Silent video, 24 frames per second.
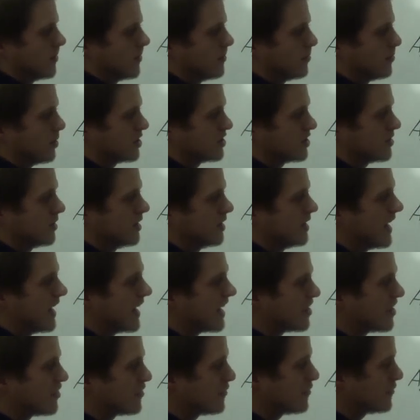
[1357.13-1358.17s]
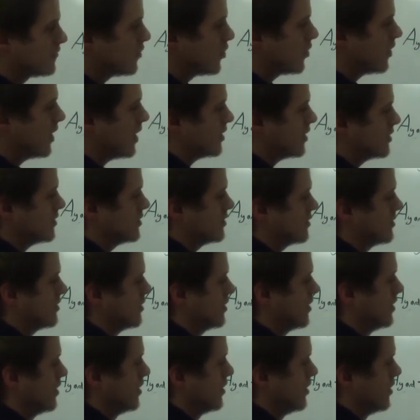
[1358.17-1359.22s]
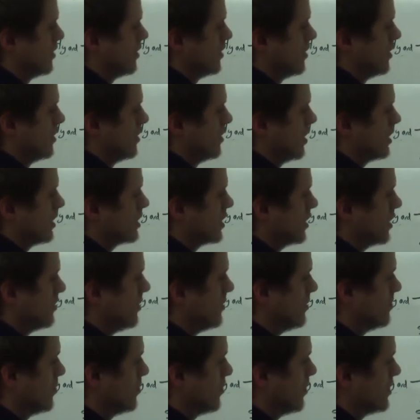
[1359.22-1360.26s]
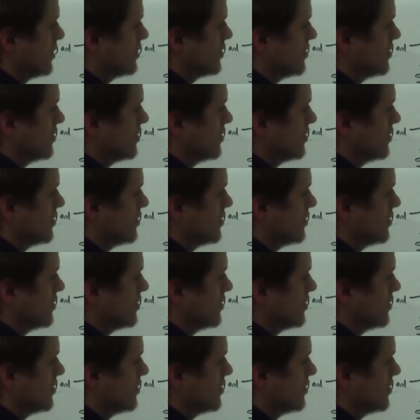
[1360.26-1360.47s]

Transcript: plus a negative 4x, it's going to be plus